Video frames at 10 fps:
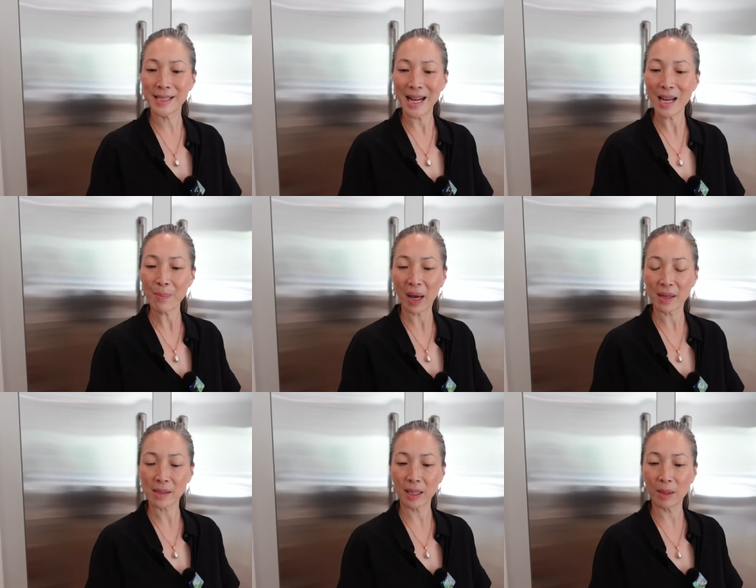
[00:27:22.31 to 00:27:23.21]
Day
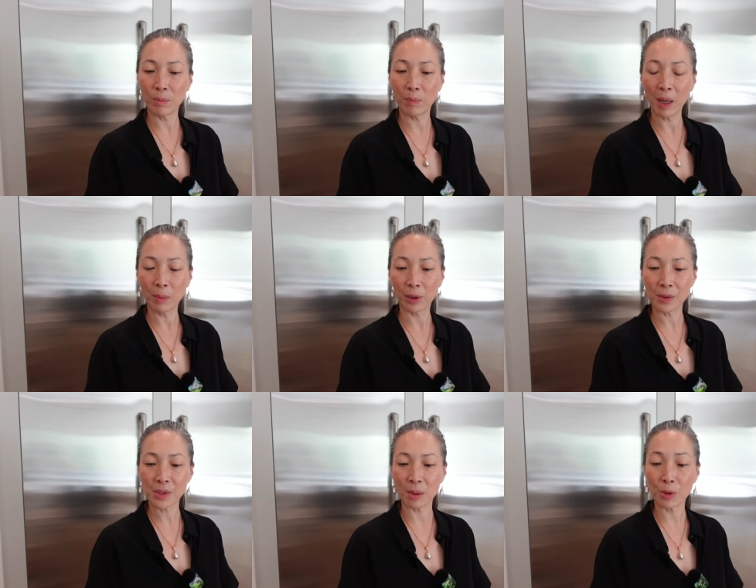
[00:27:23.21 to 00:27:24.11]
Mask in Bubble,
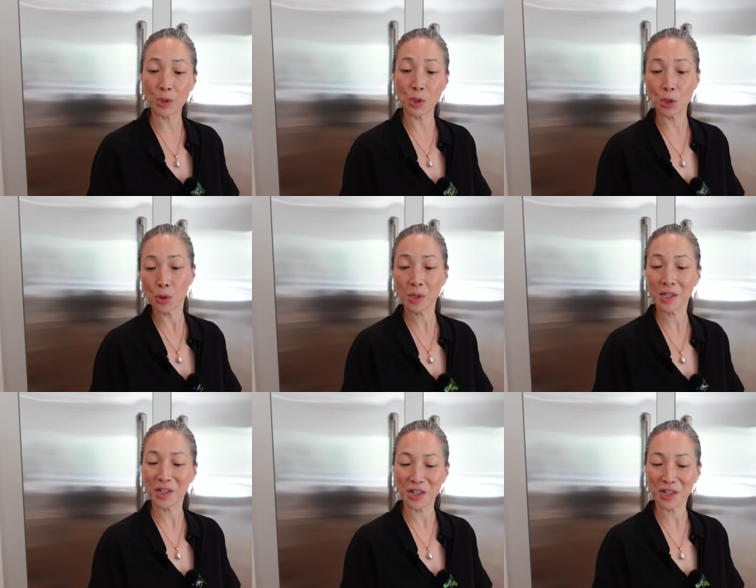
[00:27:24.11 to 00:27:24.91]
summer's juiciest